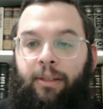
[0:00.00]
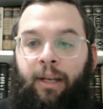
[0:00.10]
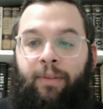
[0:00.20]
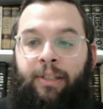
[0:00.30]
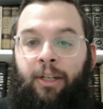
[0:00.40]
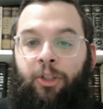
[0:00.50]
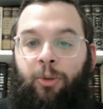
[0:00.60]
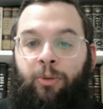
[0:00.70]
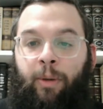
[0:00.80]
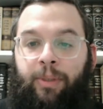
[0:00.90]
To have a
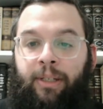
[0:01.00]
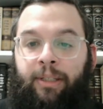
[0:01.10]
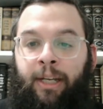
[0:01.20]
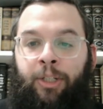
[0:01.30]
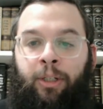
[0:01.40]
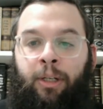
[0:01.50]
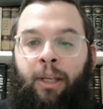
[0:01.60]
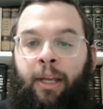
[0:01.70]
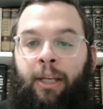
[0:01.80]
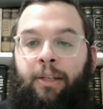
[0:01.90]
sensuous
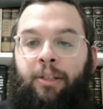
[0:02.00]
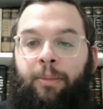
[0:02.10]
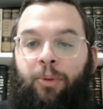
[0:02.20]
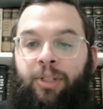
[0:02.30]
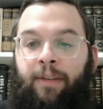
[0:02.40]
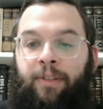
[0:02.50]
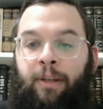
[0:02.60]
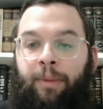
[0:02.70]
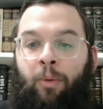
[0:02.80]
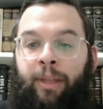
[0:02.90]
representation is to perceive
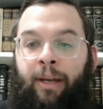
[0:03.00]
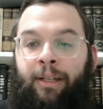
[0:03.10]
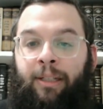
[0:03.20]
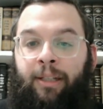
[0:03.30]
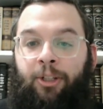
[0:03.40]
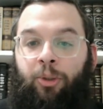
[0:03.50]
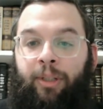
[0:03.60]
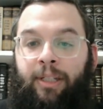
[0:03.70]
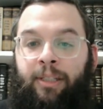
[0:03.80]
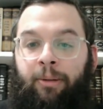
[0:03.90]
something without
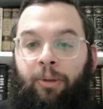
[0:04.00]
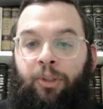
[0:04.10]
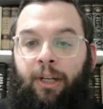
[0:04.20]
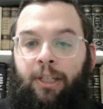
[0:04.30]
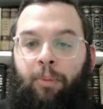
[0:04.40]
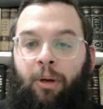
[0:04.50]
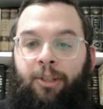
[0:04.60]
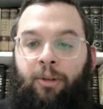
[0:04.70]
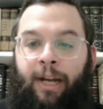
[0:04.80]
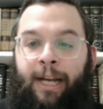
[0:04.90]
intellectually distinguishing its
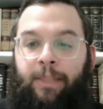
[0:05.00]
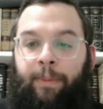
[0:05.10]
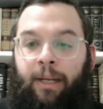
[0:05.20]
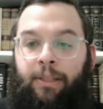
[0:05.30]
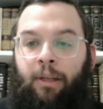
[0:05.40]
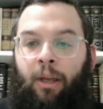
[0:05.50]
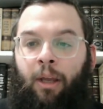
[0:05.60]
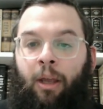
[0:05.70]
parts or aspects,